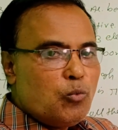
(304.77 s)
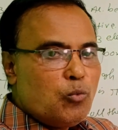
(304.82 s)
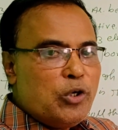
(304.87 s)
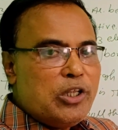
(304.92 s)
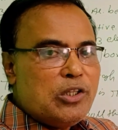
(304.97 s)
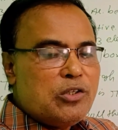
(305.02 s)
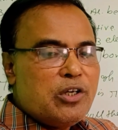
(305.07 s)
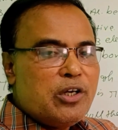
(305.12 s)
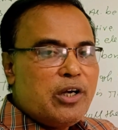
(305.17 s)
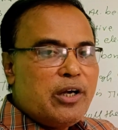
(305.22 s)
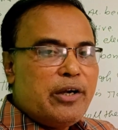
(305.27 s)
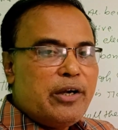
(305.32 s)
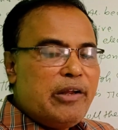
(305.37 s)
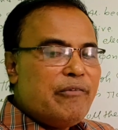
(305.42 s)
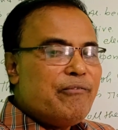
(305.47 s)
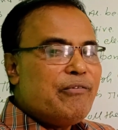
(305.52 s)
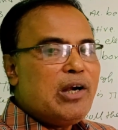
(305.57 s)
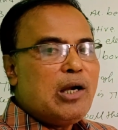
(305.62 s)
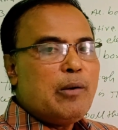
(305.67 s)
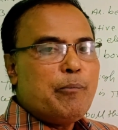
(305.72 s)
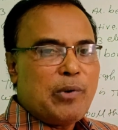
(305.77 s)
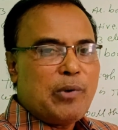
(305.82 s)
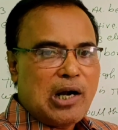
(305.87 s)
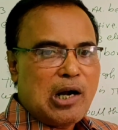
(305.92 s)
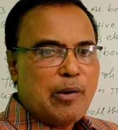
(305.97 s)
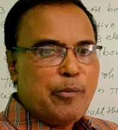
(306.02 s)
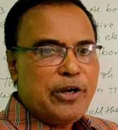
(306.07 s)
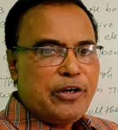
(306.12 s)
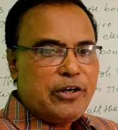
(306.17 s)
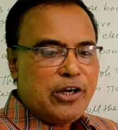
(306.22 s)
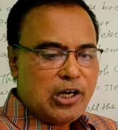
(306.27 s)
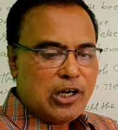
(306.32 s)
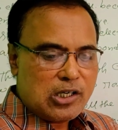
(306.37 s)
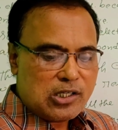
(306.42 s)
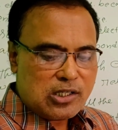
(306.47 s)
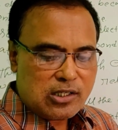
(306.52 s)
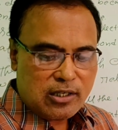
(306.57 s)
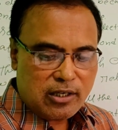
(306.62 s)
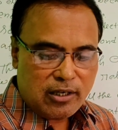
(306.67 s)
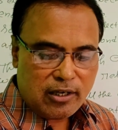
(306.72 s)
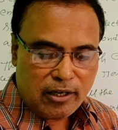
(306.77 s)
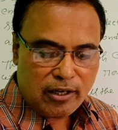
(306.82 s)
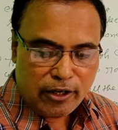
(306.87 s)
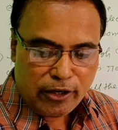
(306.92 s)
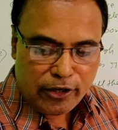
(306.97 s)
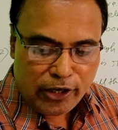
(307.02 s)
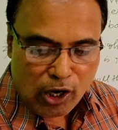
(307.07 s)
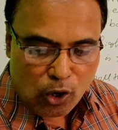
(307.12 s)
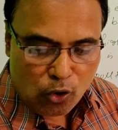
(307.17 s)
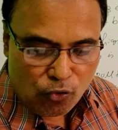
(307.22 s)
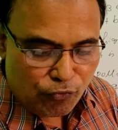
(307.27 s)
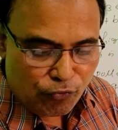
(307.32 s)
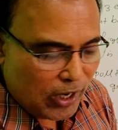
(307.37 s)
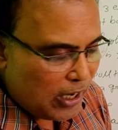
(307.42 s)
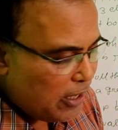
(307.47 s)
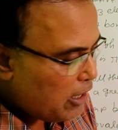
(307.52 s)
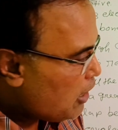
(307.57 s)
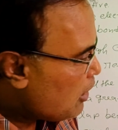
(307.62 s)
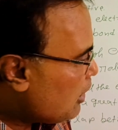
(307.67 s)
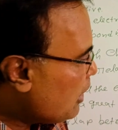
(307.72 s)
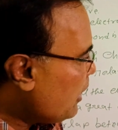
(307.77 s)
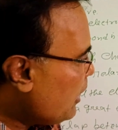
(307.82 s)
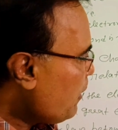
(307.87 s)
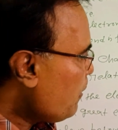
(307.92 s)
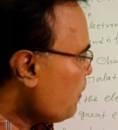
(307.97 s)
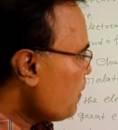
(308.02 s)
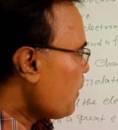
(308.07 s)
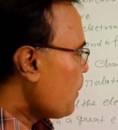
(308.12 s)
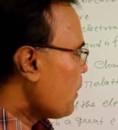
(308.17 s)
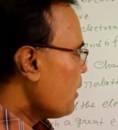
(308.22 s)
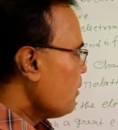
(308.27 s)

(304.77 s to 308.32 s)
with different parameters. Now finally,